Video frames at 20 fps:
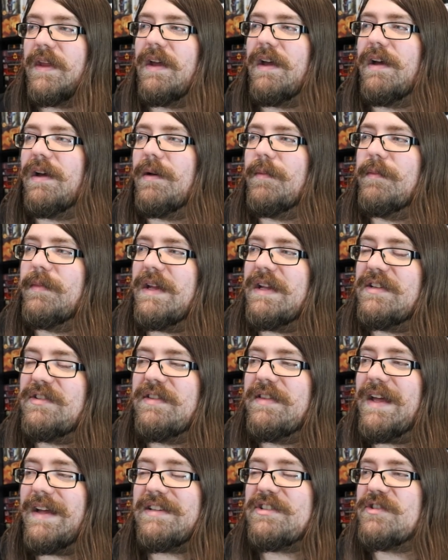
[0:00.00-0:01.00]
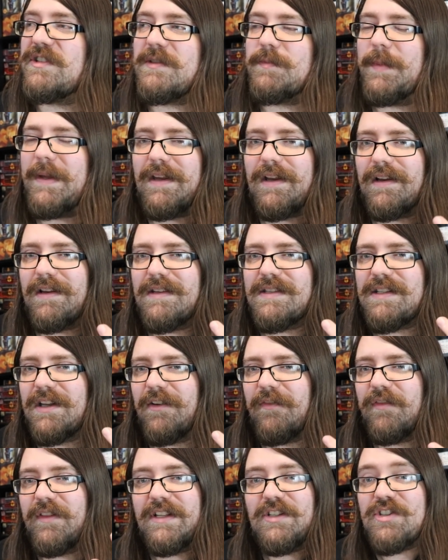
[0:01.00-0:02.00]
Um, it, that's just because
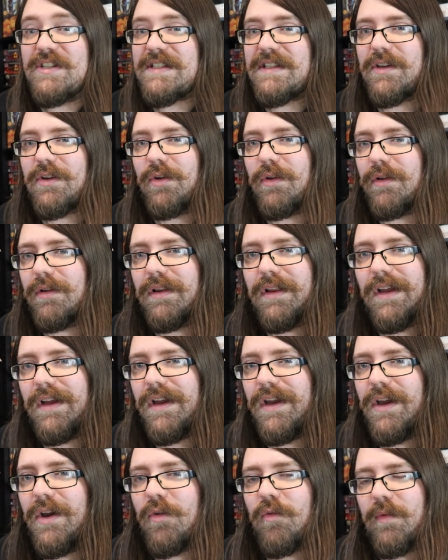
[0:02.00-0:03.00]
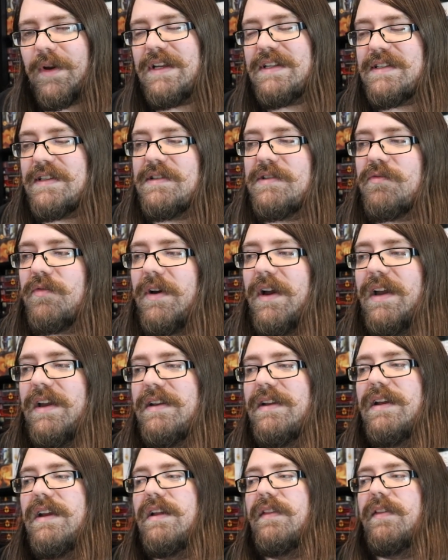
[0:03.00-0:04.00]
of logistical reasons right.